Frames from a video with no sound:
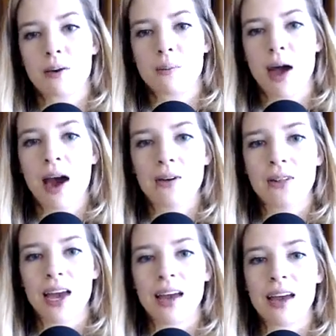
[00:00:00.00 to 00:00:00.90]
how
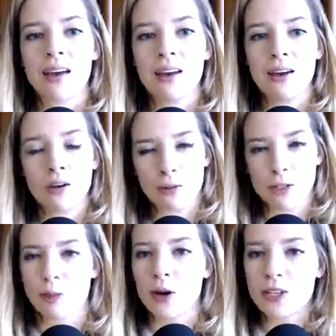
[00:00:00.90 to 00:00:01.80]
they
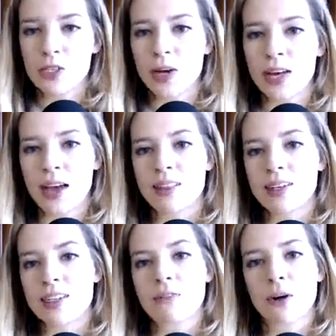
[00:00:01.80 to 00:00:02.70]
respond to it, and the
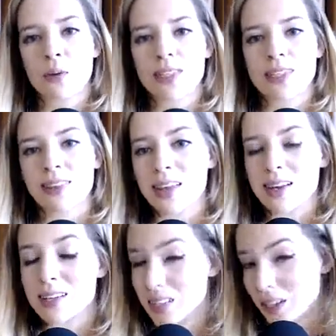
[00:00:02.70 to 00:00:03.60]
different ways that they
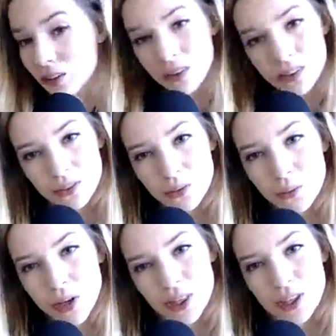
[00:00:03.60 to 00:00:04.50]
deal
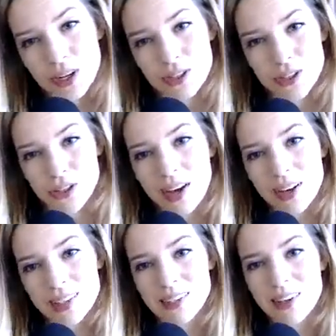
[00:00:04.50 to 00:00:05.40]
with their
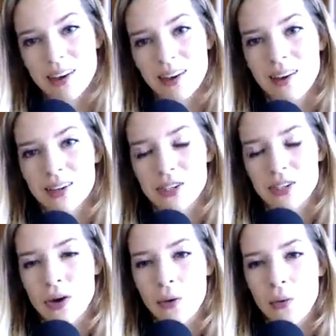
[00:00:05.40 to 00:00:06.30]
stress.
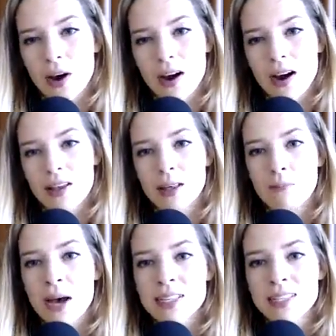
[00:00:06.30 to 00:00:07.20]
So the
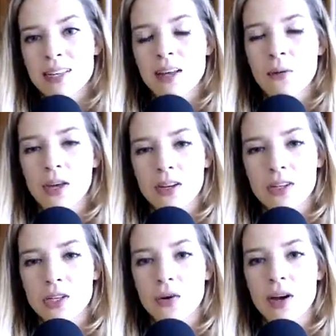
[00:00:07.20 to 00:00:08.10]
best thing that we can
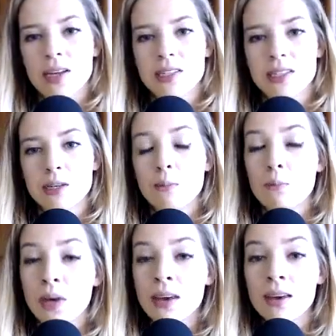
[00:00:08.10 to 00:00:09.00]
do is to
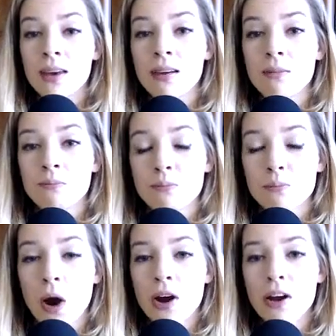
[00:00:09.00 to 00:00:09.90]
be
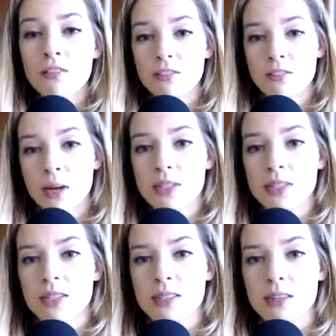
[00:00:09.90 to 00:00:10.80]
part of the family
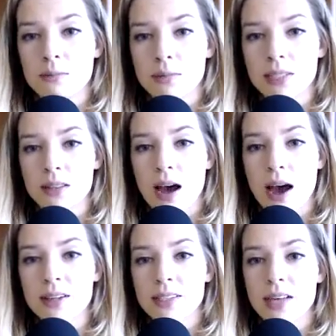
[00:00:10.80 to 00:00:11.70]
systems
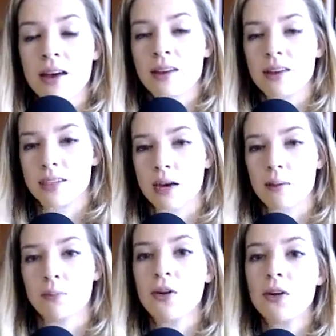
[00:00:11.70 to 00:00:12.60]
that set an
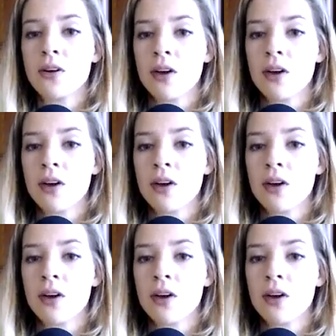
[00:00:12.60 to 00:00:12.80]
example